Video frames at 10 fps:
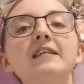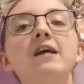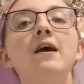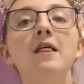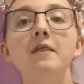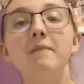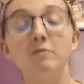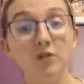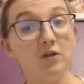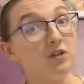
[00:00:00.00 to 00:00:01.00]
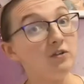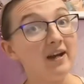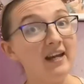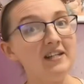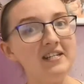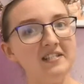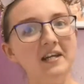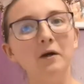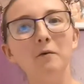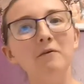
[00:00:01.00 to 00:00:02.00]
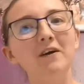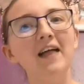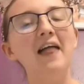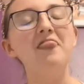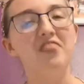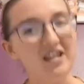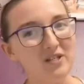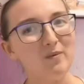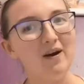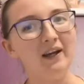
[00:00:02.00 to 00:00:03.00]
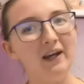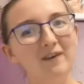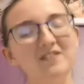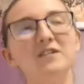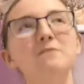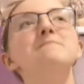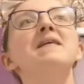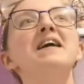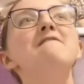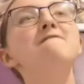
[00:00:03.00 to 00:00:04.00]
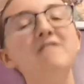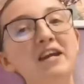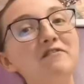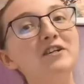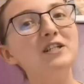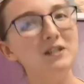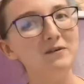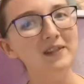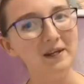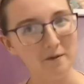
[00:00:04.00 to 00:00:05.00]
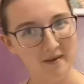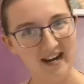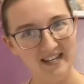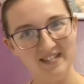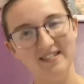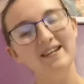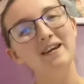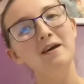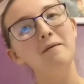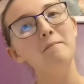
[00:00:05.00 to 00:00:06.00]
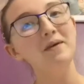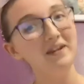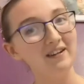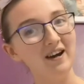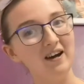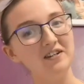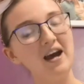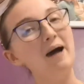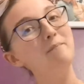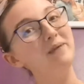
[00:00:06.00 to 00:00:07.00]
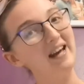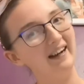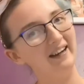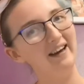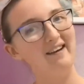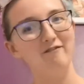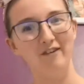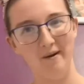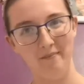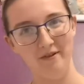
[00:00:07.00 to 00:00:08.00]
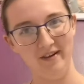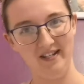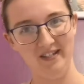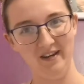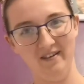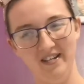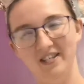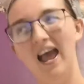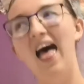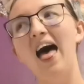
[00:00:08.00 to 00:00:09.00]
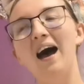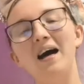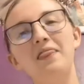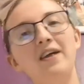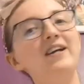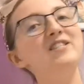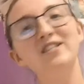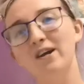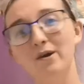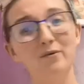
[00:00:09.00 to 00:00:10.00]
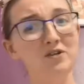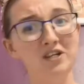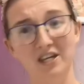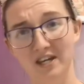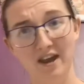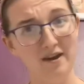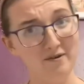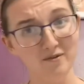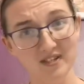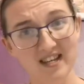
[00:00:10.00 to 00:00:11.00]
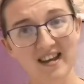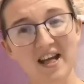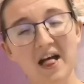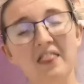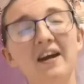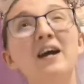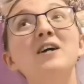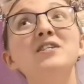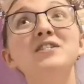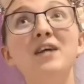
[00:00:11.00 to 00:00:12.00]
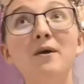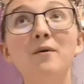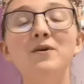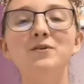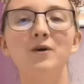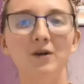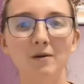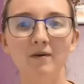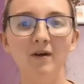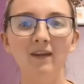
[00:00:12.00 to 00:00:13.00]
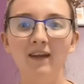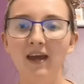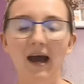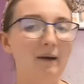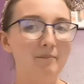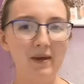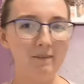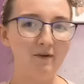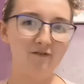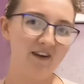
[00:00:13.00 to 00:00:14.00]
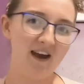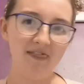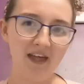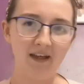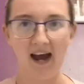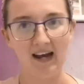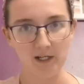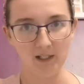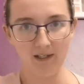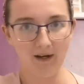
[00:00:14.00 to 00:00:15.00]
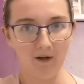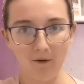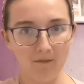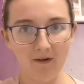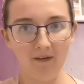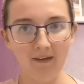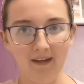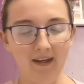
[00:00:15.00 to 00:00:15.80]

is the most underrated Disney couple. And this one goes to my favourite 2 little mice, Bernard and Bianca from The Rescuers. They're so cute. They are so adorable, and people forget that they're actually a couple.